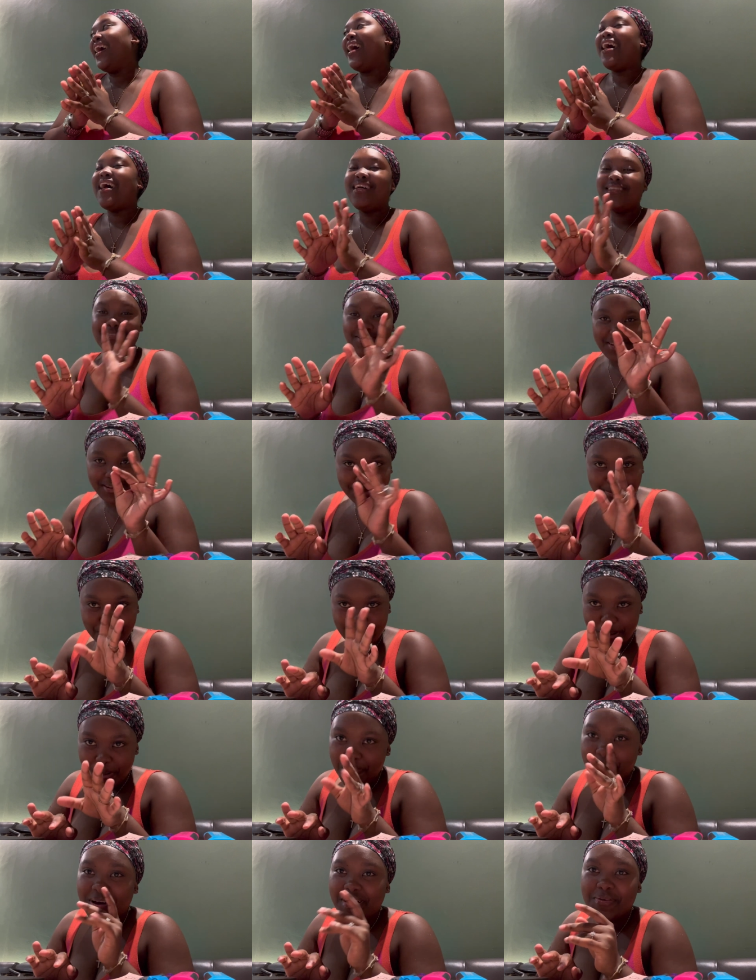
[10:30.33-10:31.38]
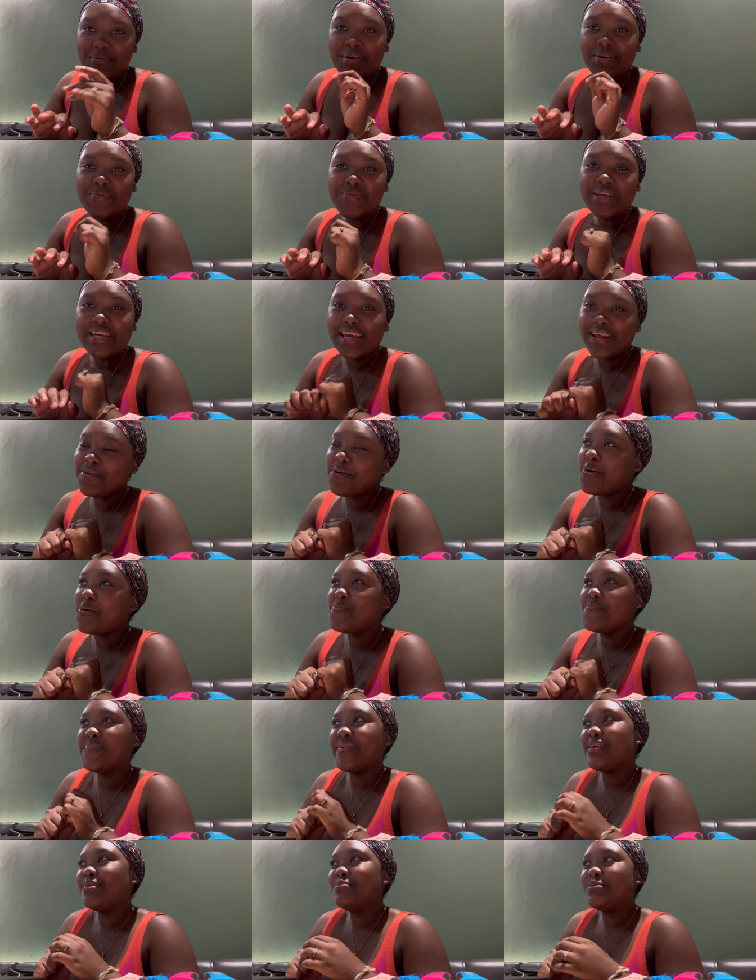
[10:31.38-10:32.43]
I'll, I'll talk about it when we get home
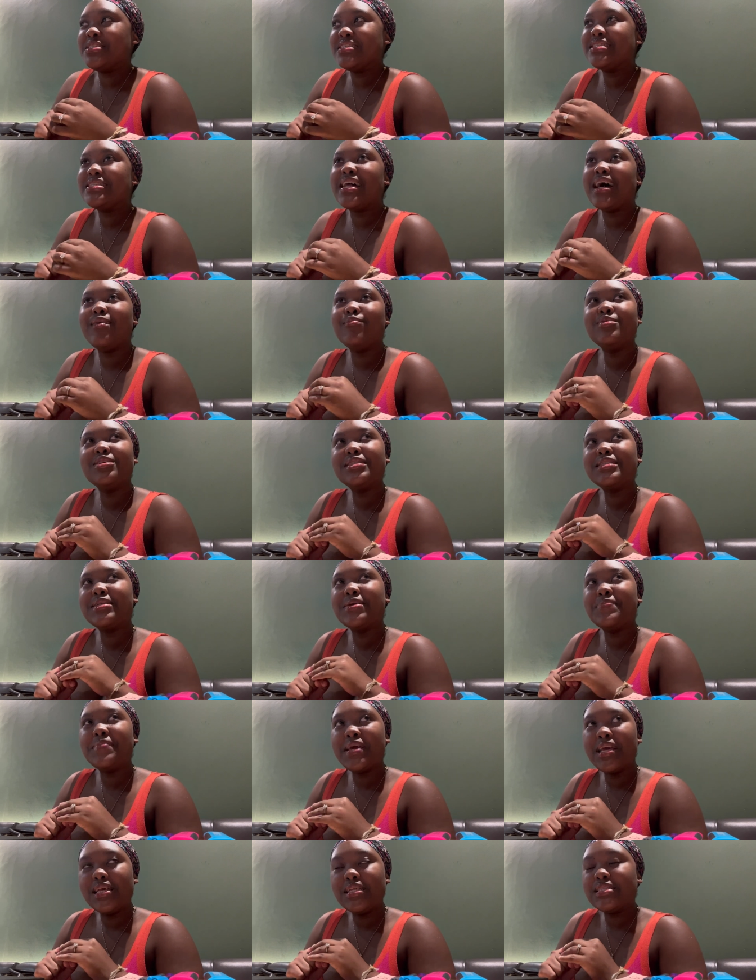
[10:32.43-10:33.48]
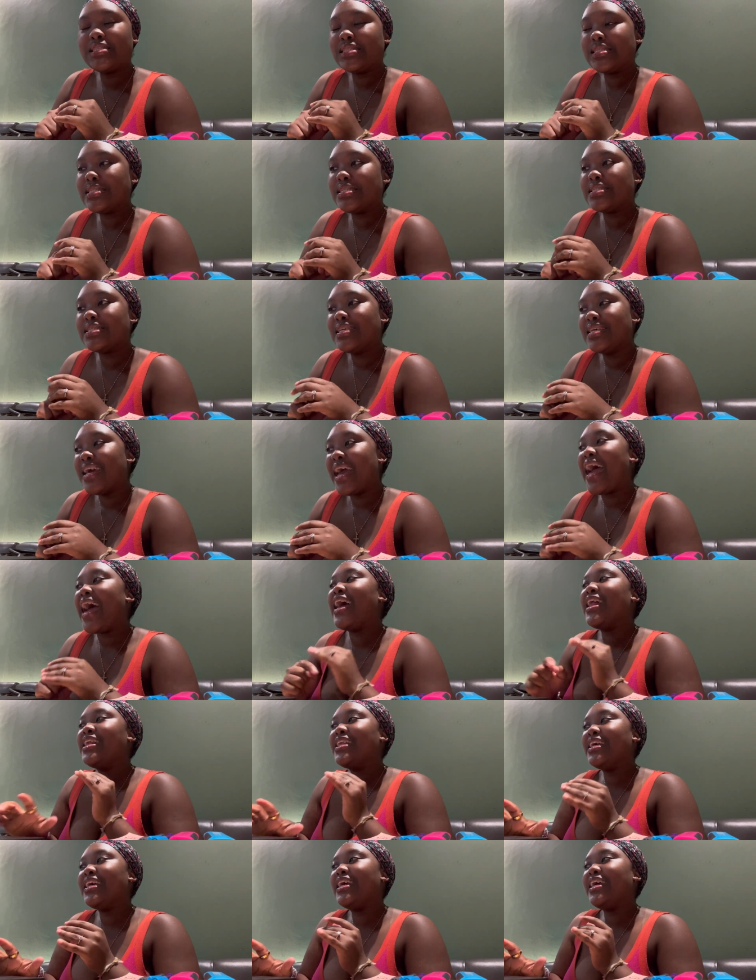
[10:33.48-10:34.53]
but i'm just i'm just amazed
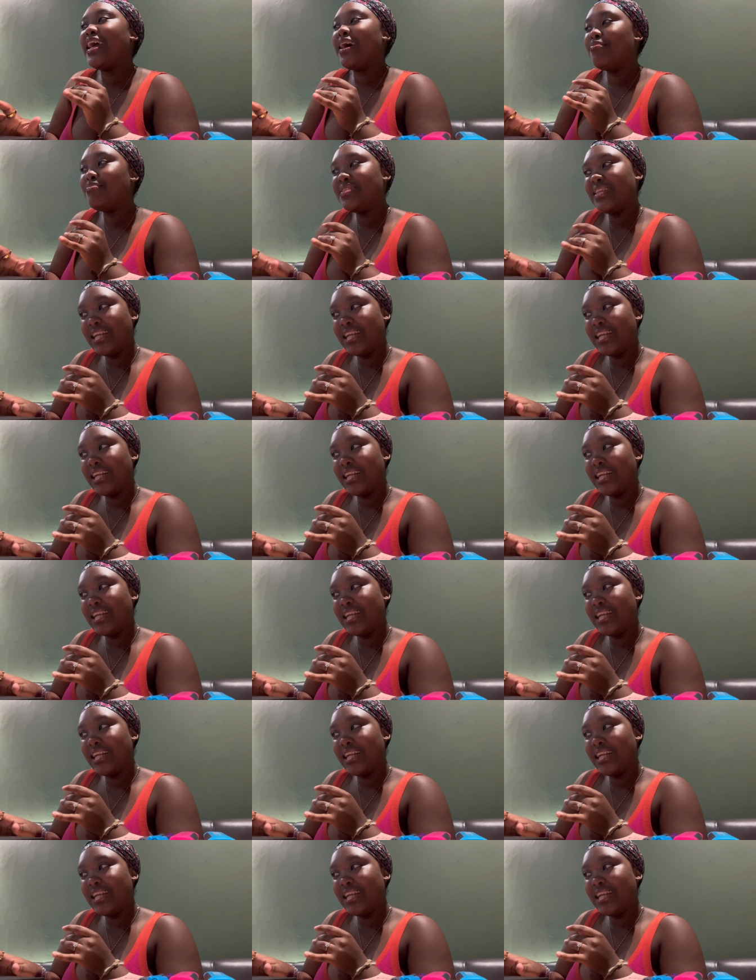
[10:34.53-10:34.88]
and eh, I'm